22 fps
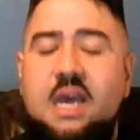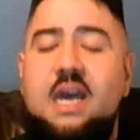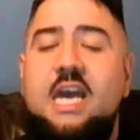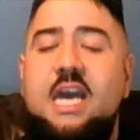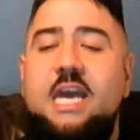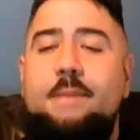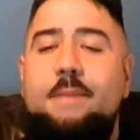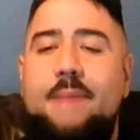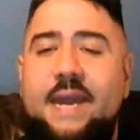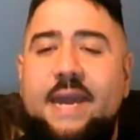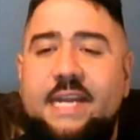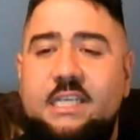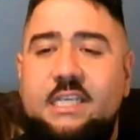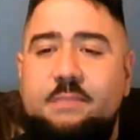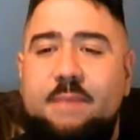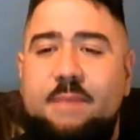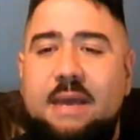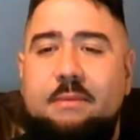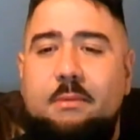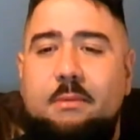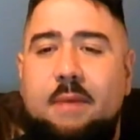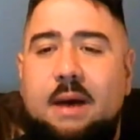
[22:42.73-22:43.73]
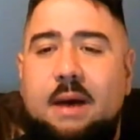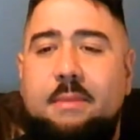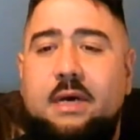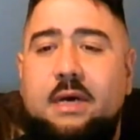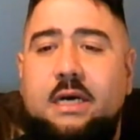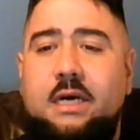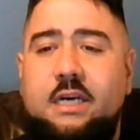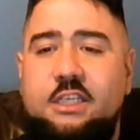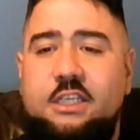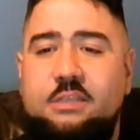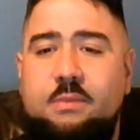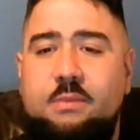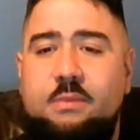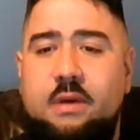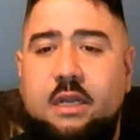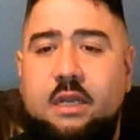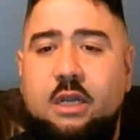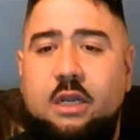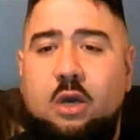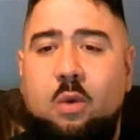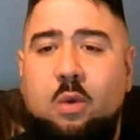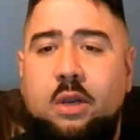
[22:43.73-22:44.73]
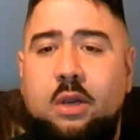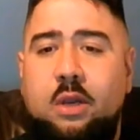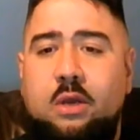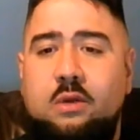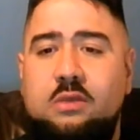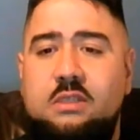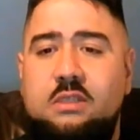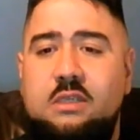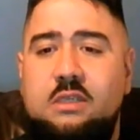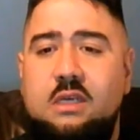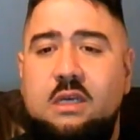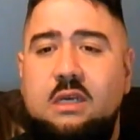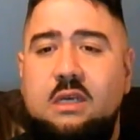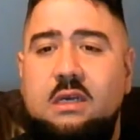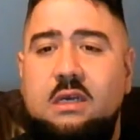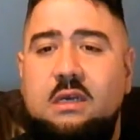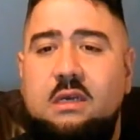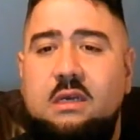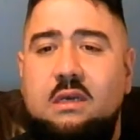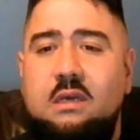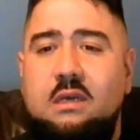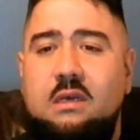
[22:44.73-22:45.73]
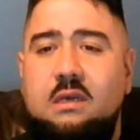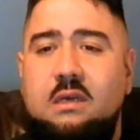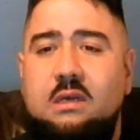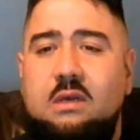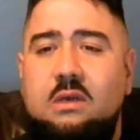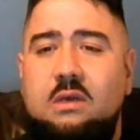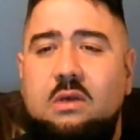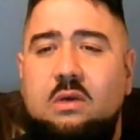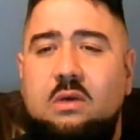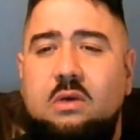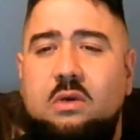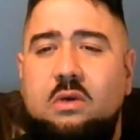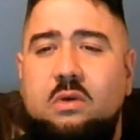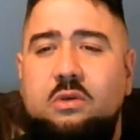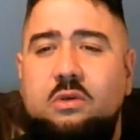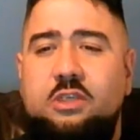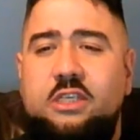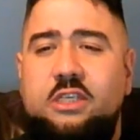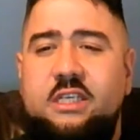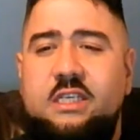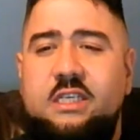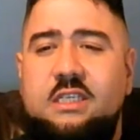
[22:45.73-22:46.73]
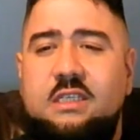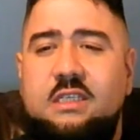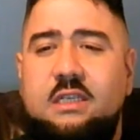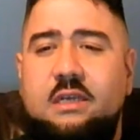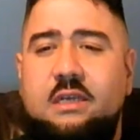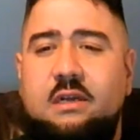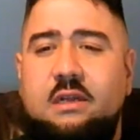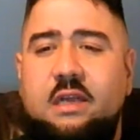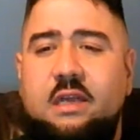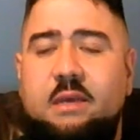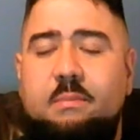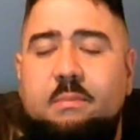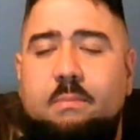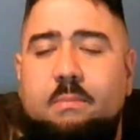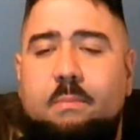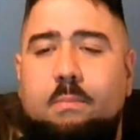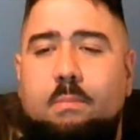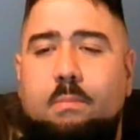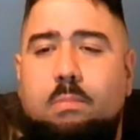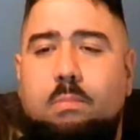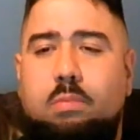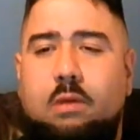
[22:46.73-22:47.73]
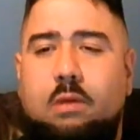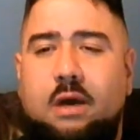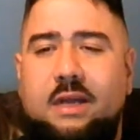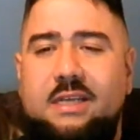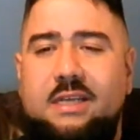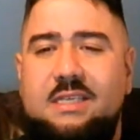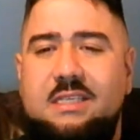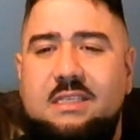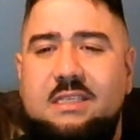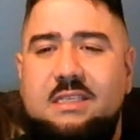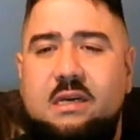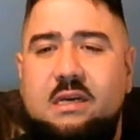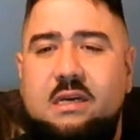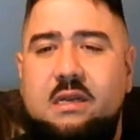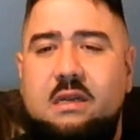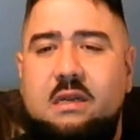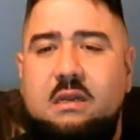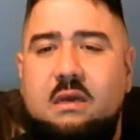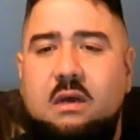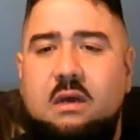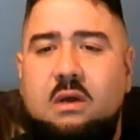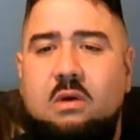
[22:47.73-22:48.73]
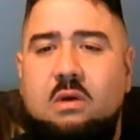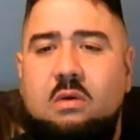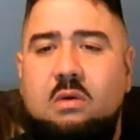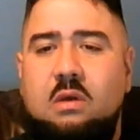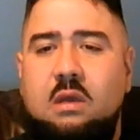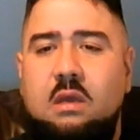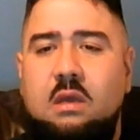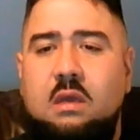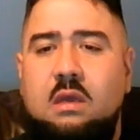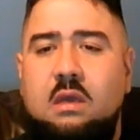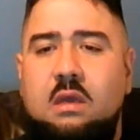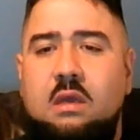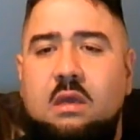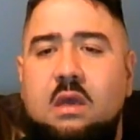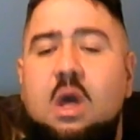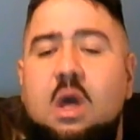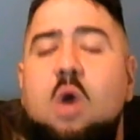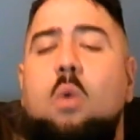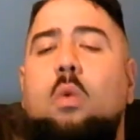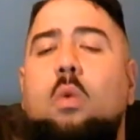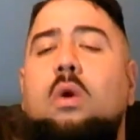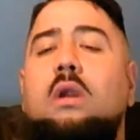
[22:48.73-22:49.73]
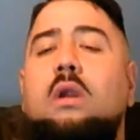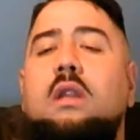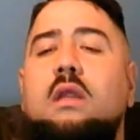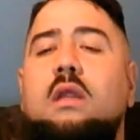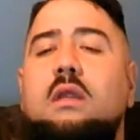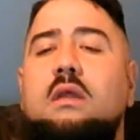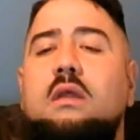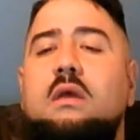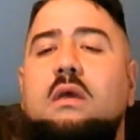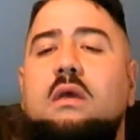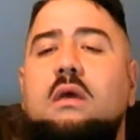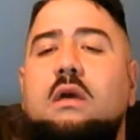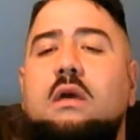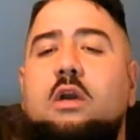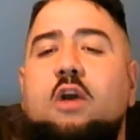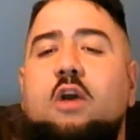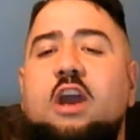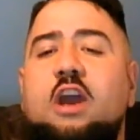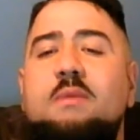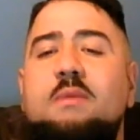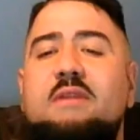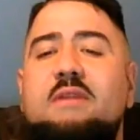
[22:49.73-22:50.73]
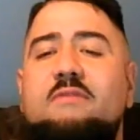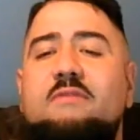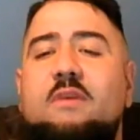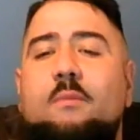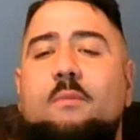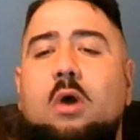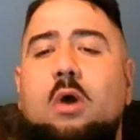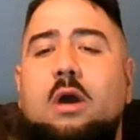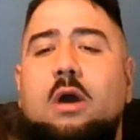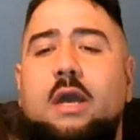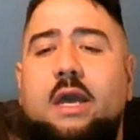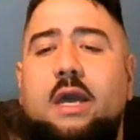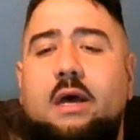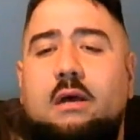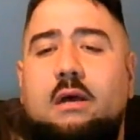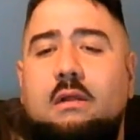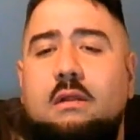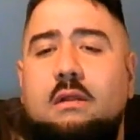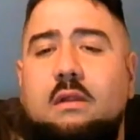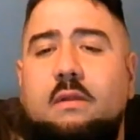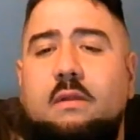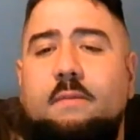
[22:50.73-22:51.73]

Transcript: He paid his baby mama hush money. No one knows who she is. Literally brought his son. Oh, well, correct me if I'm wrong, El.